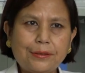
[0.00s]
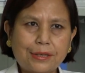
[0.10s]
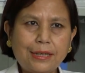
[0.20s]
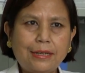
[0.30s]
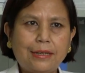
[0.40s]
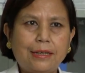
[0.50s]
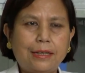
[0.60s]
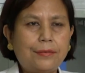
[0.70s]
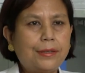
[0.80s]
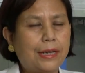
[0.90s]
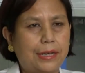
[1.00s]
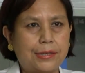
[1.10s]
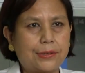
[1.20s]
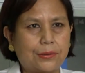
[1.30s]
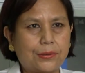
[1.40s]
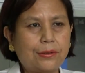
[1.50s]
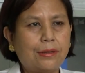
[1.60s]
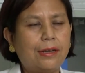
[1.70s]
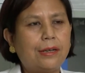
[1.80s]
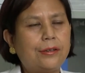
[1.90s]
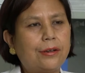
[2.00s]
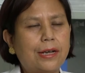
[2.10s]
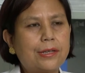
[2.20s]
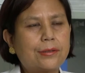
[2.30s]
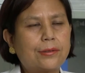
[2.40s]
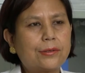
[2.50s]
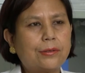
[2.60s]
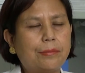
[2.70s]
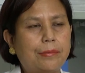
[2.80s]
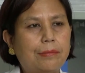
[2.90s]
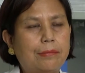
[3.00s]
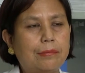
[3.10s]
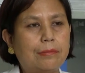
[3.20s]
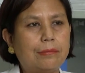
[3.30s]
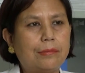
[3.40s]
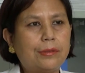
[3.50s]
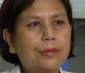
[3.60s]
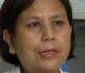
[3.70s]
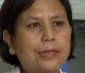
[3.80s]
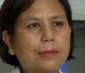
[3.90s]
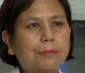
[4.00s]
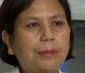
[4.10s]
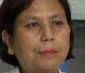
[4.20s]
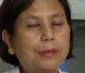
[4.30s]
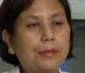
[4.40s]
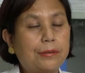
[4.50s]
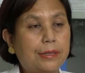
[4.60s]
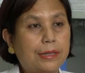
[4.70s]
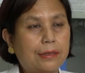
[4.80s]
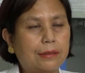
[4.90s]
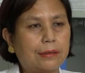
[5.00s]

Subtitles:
Okay, even eyes also. Your eyes also, you know, there are some people, you know, they get